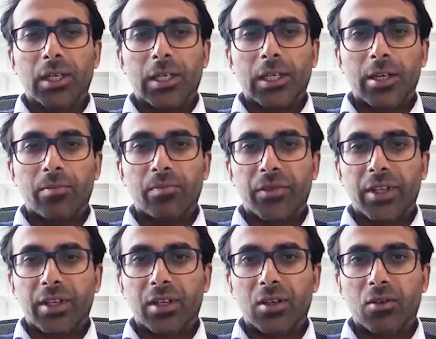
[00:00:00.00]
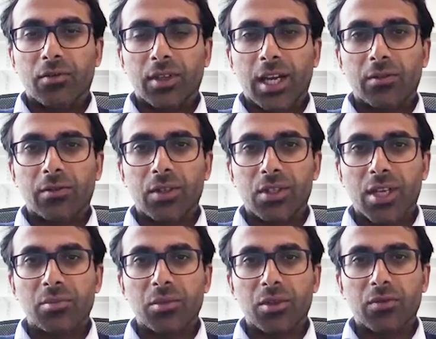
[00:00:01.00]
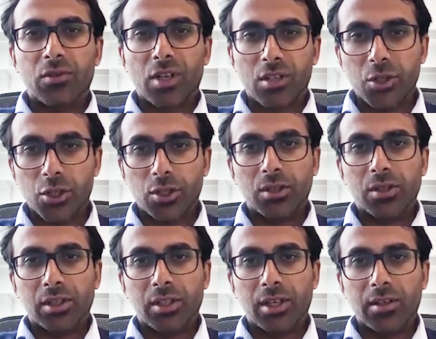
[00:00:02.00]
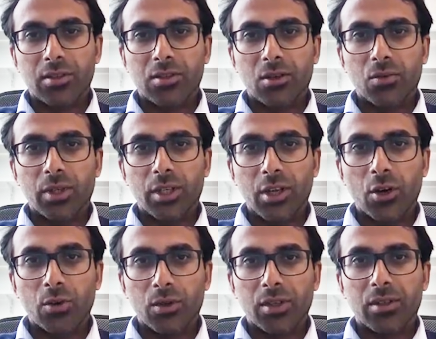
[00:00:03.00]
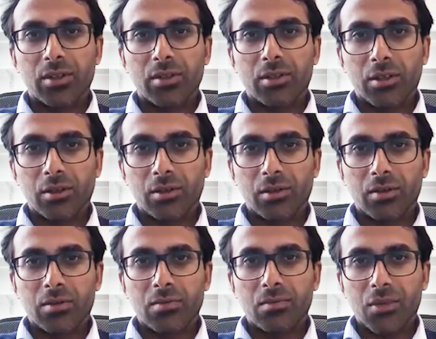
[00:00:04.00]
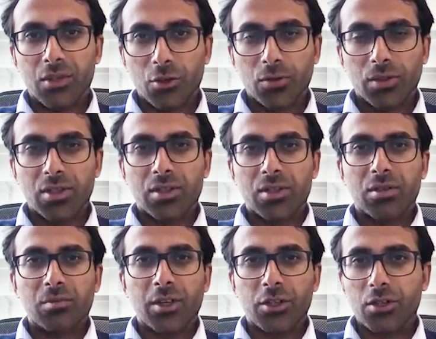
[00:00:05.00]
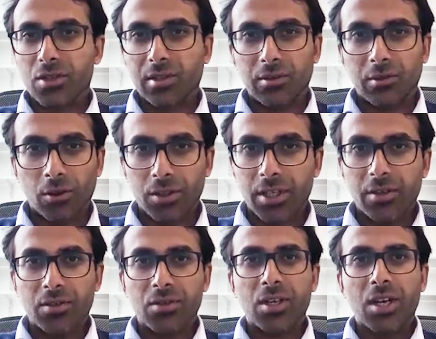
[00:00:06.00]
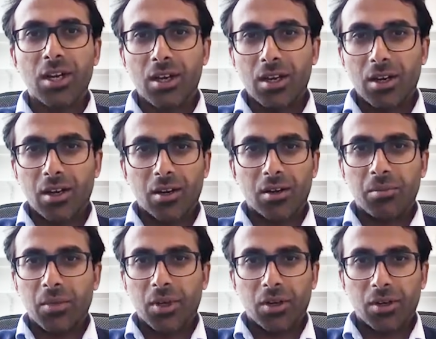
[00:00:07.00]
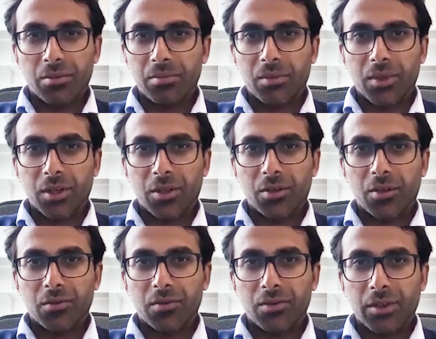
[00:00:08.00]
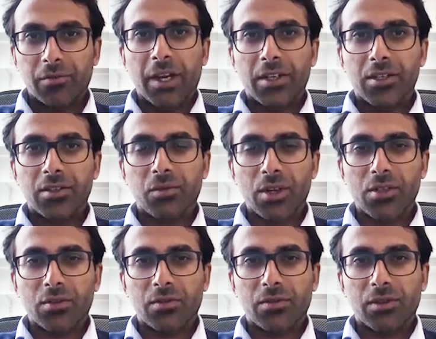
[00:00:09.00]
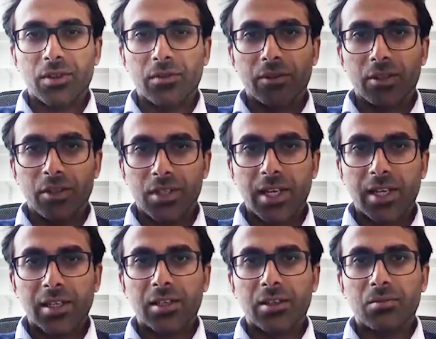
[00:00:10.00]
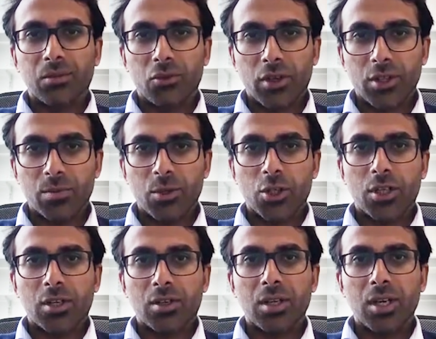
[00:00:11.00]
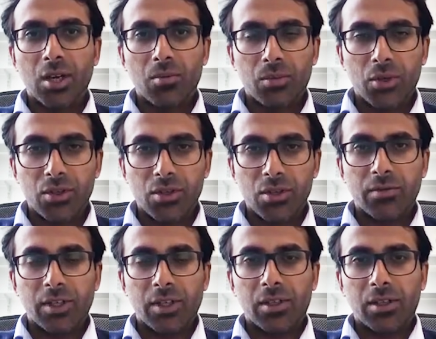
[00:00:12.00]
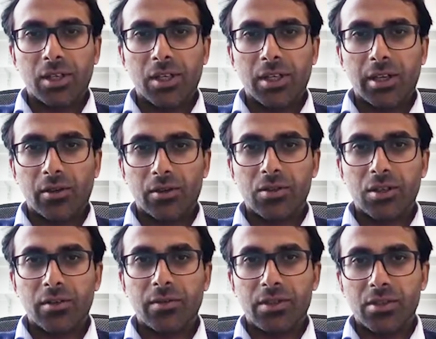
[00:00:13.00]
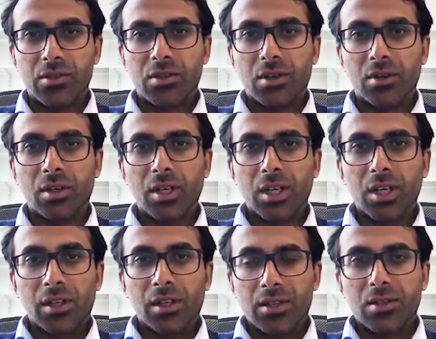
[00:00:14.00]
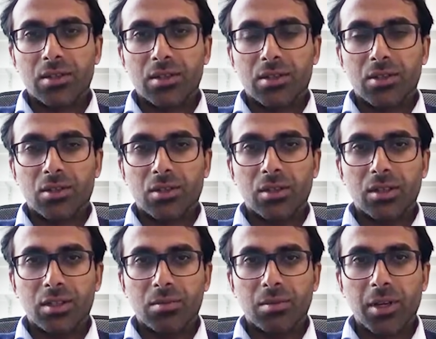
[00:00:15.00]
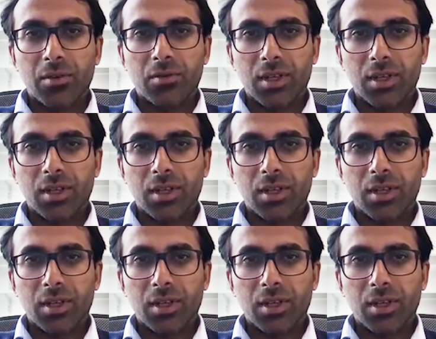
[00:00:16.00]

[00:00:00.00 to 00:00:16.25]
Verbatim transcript: um, uh, of a lack of containment of transmission, and and so we know that you know social distancing measures, lockdowns, um, are are effective ways of of curtailing transmission and preserving uh, health services. So that's the decision that needs to be made,